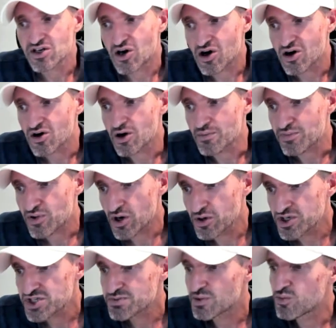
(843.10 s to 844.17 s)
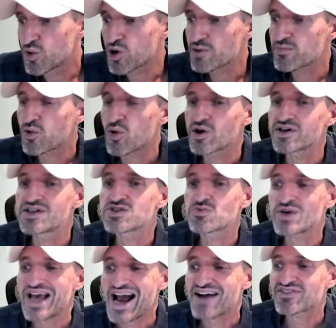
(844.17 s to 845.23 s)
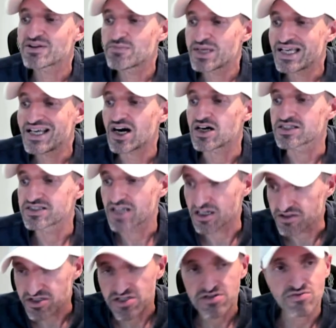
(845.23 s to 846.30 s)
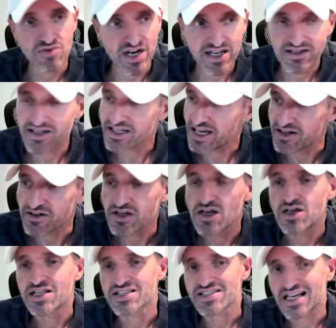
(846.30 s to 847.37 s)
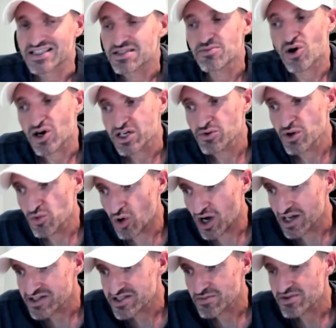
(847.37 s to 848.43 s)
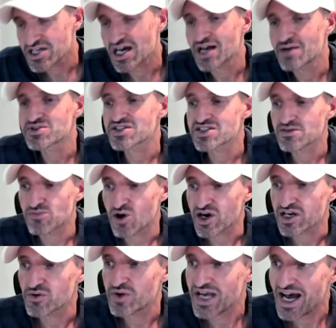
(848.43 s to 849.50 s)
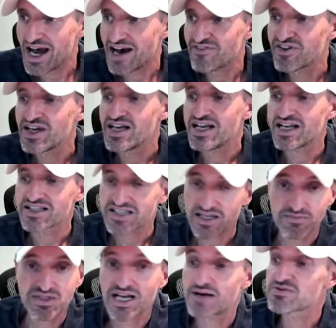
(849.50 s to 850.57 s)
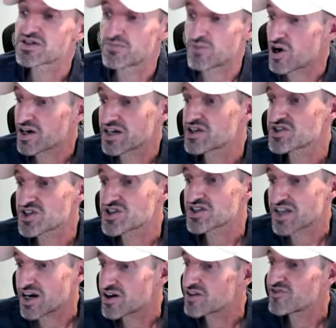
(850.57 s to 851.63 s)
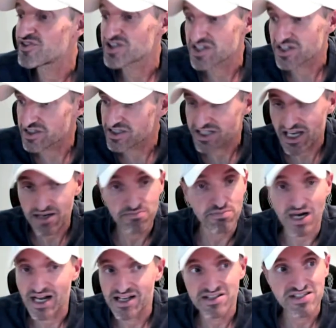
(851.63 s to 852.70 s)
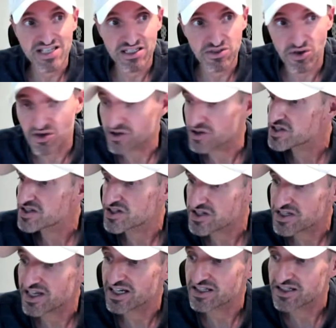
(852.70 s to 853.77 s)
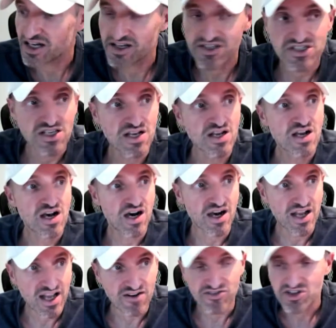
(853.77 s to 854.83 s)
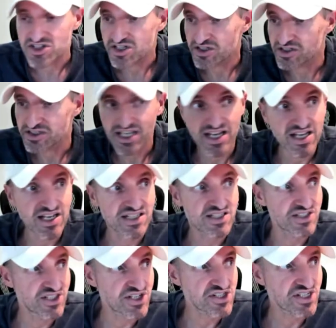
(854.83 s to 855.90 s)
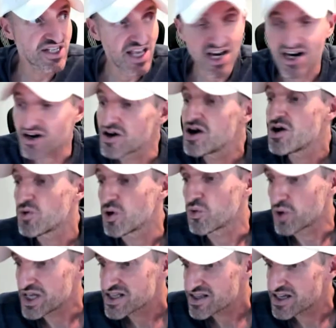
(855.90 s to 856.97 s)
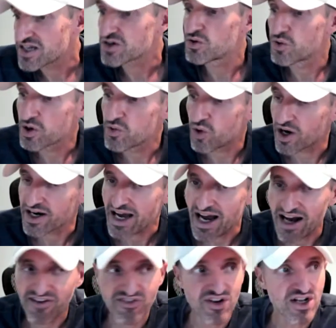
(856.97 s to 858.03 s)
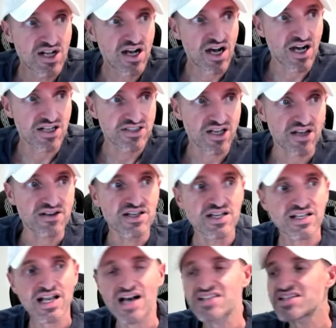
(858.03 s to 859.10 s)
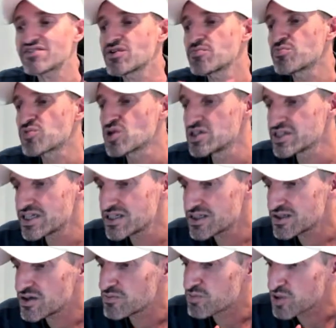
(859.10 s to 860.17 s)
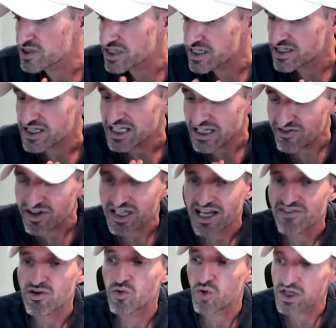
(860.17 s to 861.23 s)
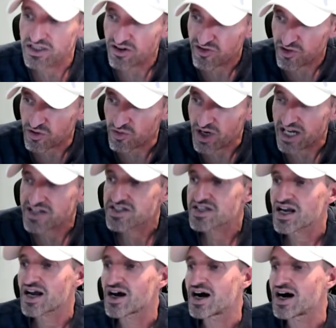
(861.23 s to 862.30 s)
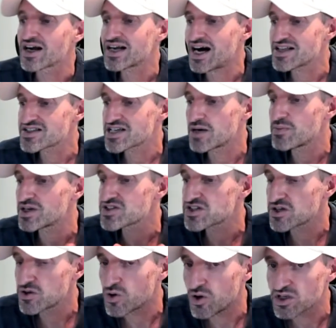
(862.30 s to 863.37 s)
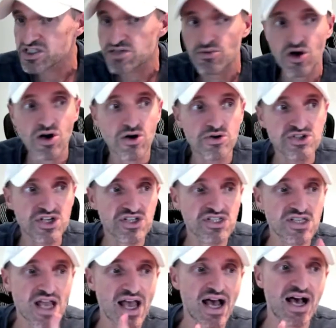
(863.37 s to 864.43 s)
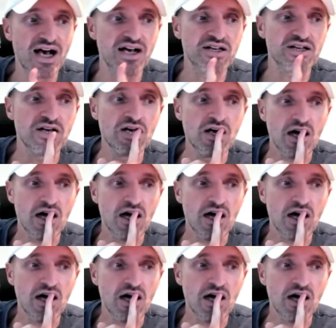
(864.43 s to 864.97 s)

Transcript: in our approach, but more important is we have to be adults, right? Again, it's not the market we want. Sometimes it's the market we have. And sometimes the market is just there to facilitate buy and sell orders, just like it does uh, every single day. And it doesn't care what we think or we want to have uh, done. Guys, have a brilliant, brilliant evening. Have a wonderful rest. Uh, God's help. I'll see you all tomorrow. Just uh,